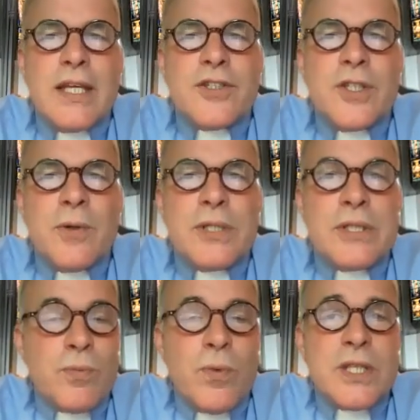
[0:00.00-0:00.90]
She
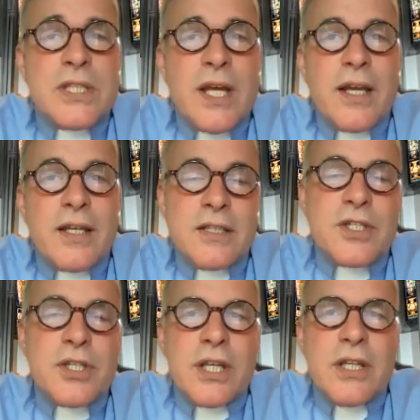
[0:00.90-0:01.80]
wanted to stay
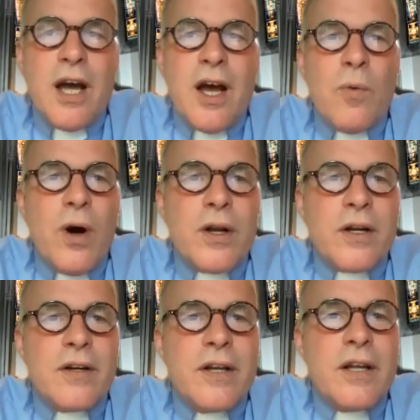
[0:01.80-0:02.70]
essentially in the hot water.